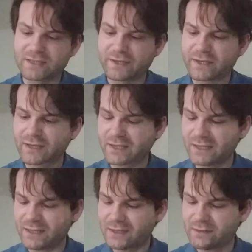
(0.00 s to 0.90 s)
I think
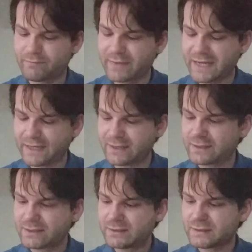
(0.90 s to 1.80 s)
the main
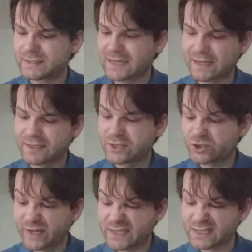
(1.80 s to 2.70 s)
standard
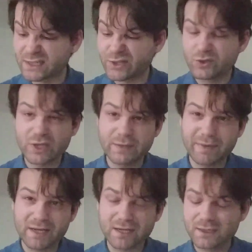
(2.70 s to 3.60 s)
traits are usually
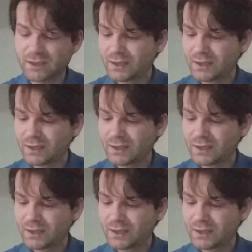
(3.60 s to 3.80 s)
better.